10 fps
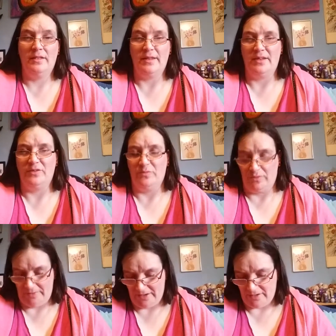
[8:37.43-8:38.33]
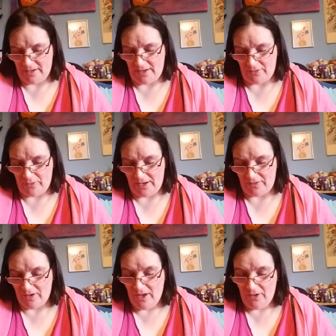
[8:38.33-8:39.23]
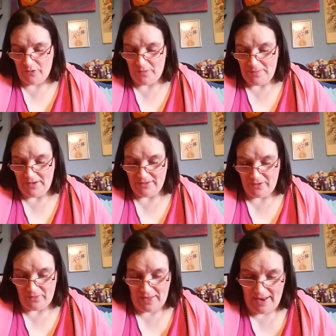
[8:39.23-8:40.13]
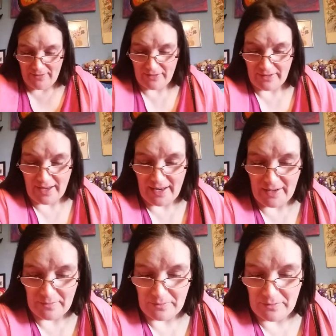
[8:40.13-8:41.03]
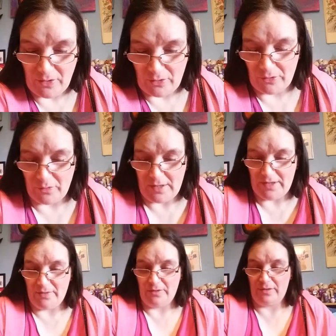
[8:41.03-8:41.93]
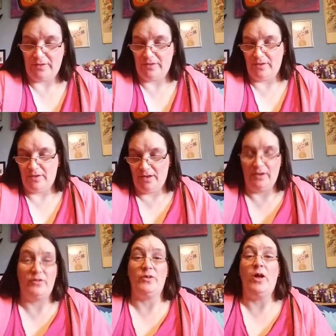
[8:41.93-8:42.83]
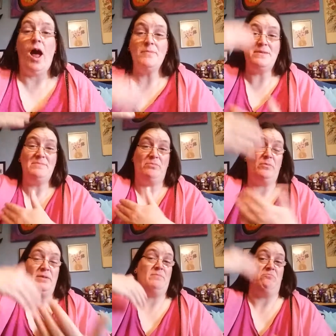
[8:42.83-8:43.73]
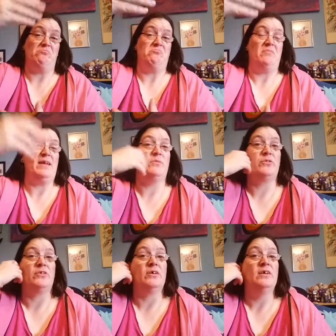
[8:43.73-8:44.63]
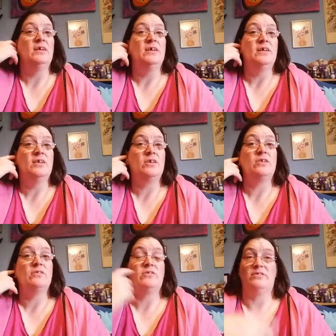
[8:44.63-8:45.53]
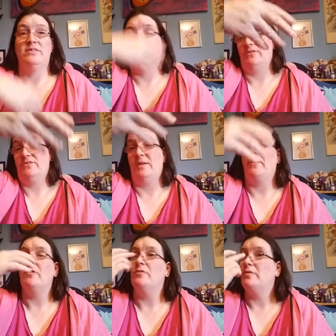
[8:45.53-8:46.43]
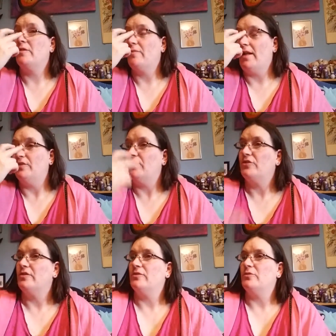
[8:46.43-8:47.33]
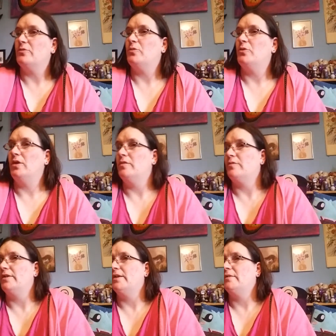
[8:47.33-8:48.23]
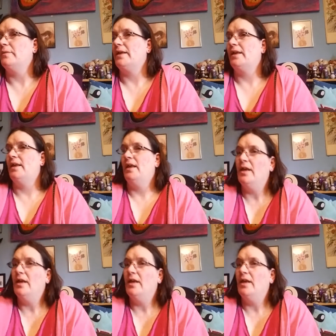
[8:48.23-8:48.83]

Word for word: then you'll probably guess who it is. So maybe I'd go there and say, um, knock on a window and, you know, because I'd be probably able to, you know, step over the fence and sort of walk over it. And I'm like,